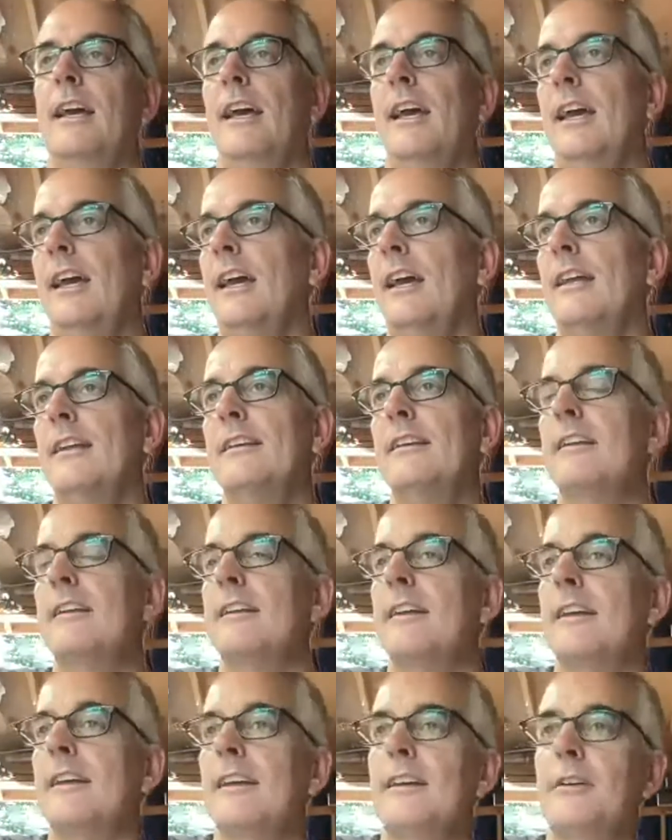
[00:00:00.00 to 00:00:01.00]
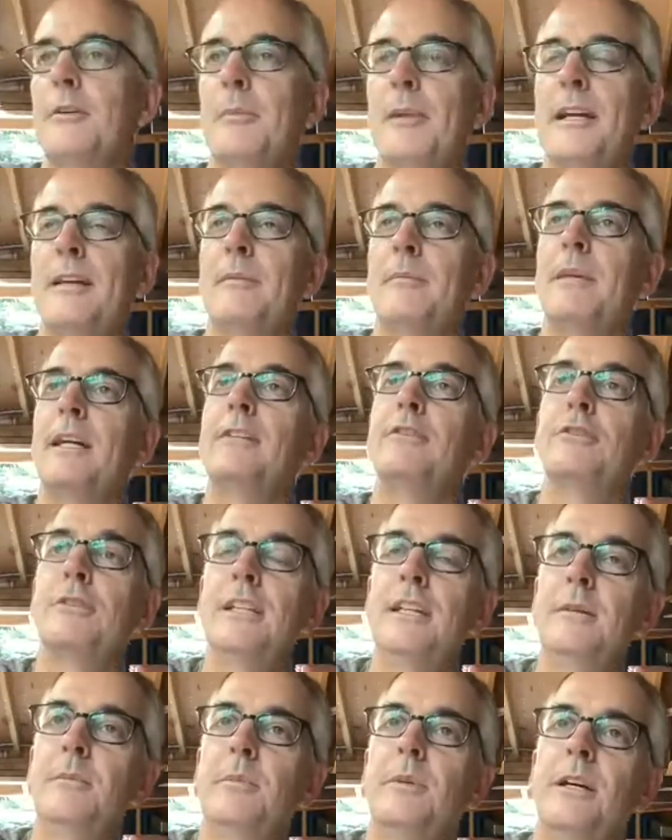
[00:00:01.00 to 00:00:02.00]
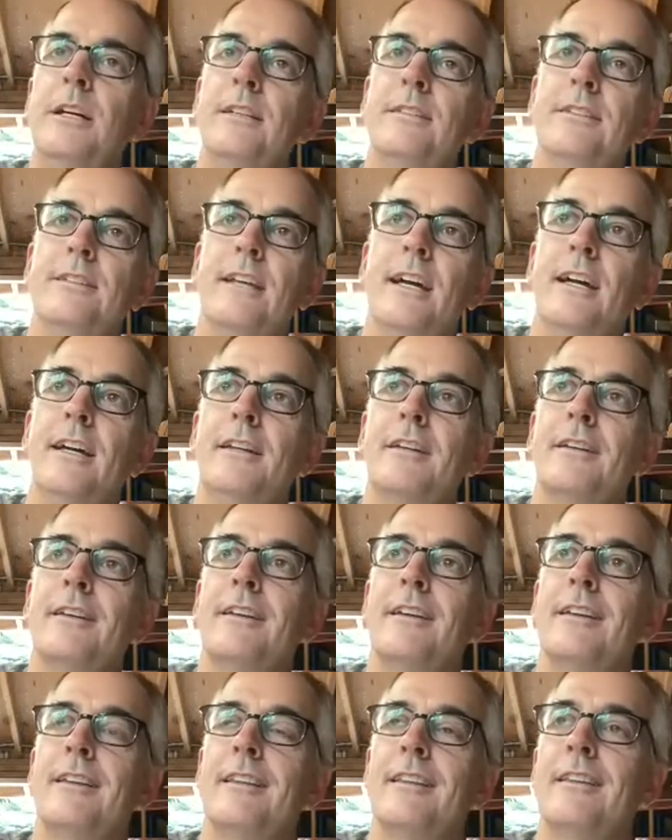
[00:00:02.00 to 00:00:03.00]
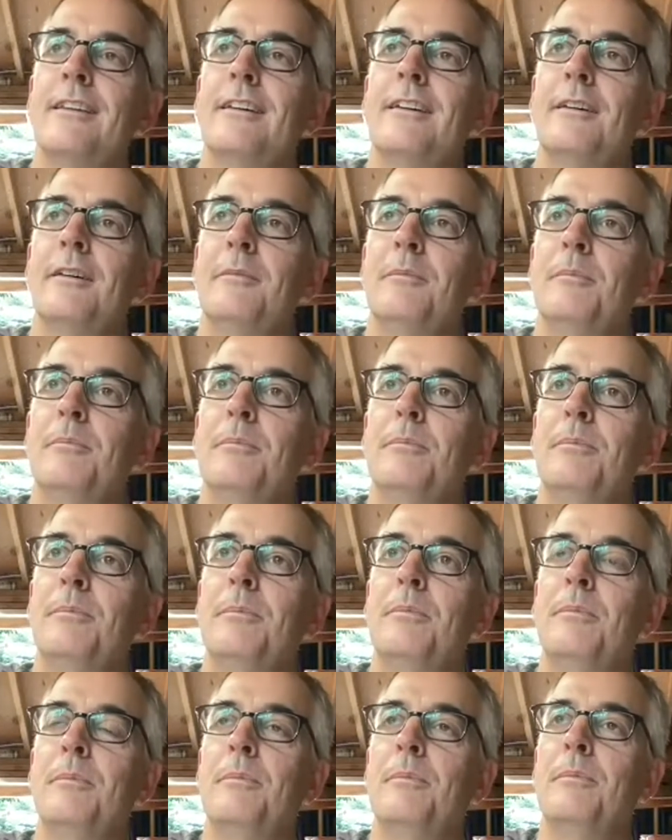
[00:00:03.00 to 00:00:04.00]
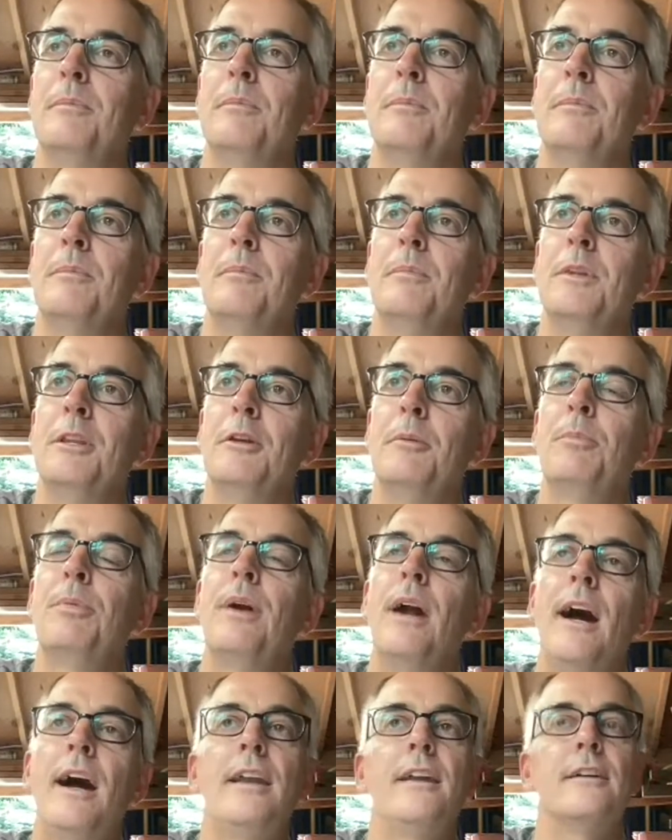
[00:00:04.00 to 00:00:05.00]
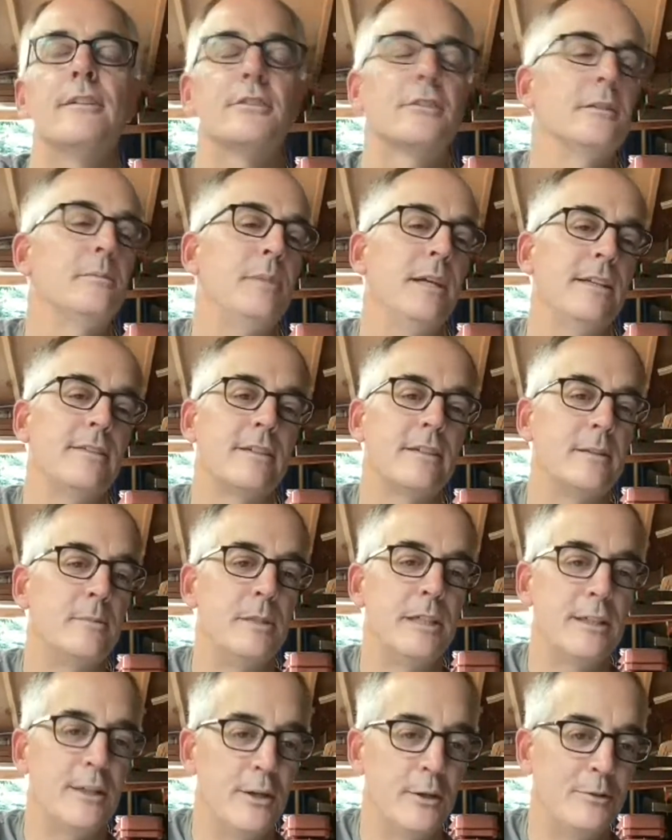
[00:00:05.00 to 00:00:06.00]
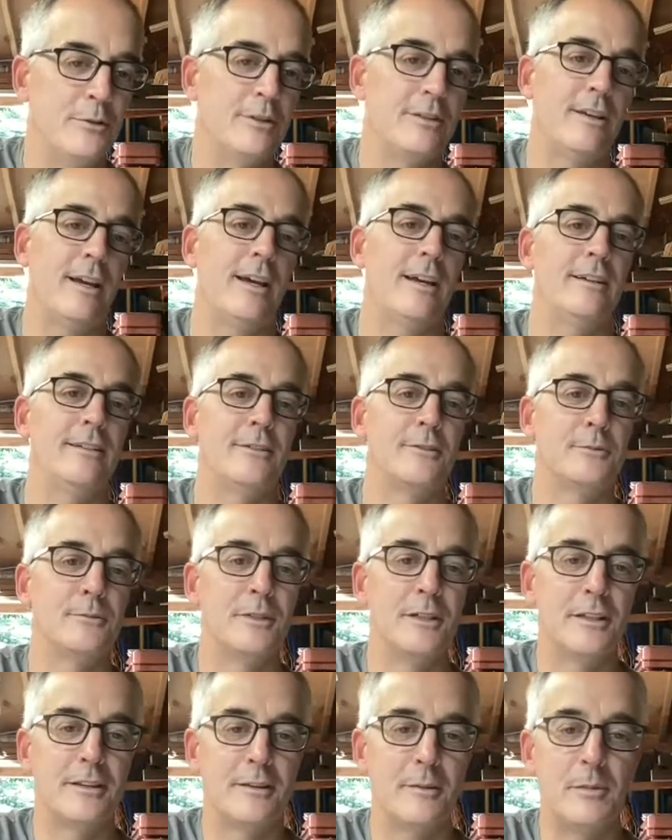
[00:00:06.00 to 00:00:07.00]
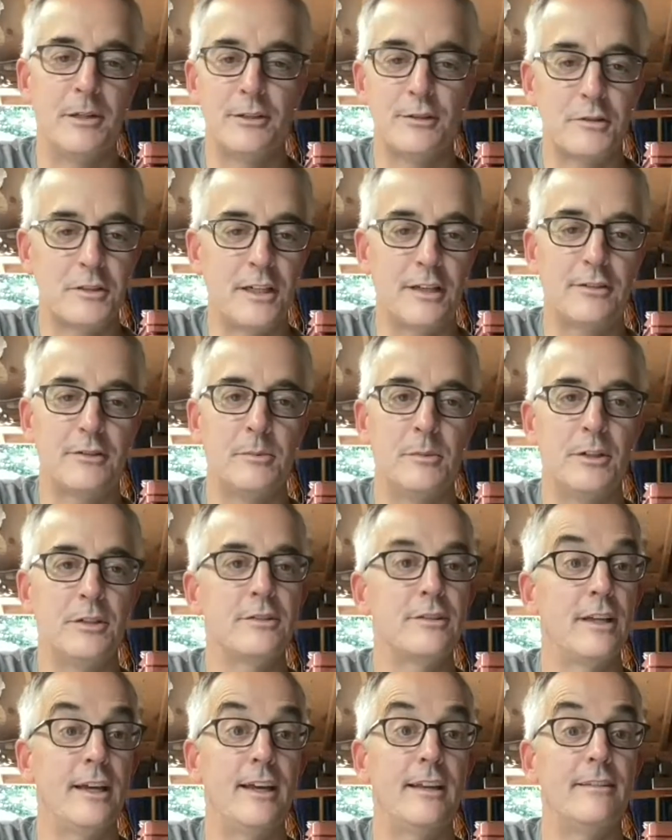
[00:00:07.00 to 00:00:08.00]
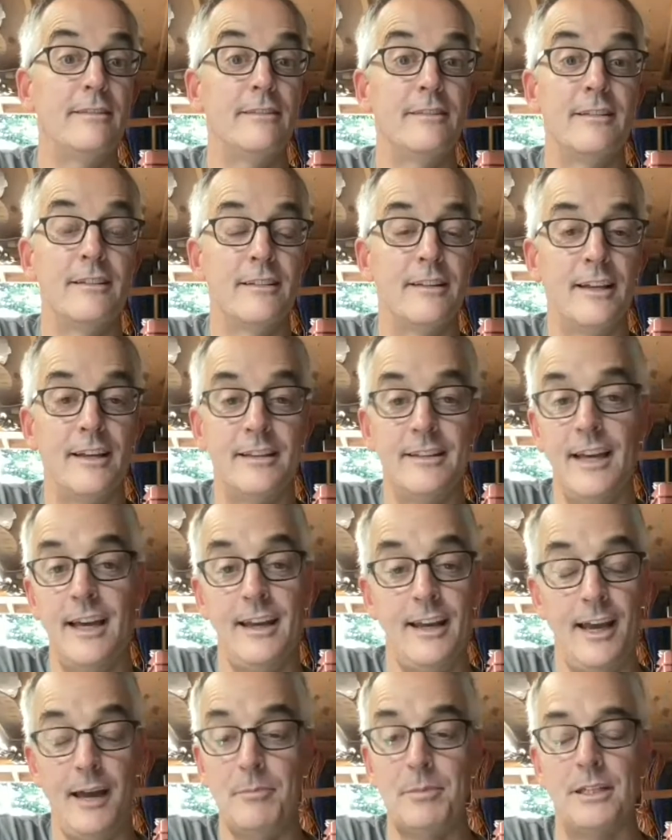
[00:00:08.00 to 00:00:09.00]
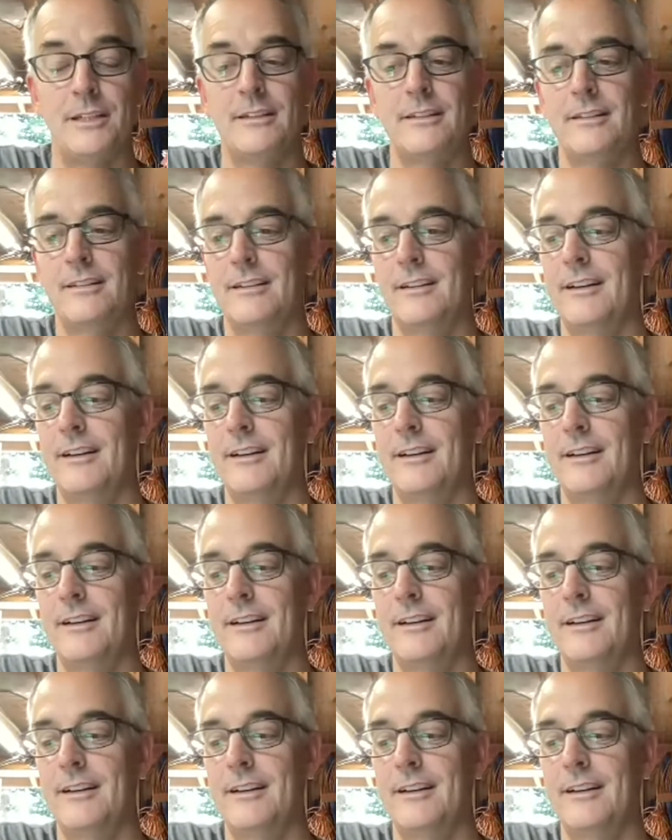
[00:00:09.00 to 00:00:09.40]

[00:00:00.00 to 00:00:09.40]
And, you know, my dream was that the product could basically be co-designed with a bunch of customers. And that happened.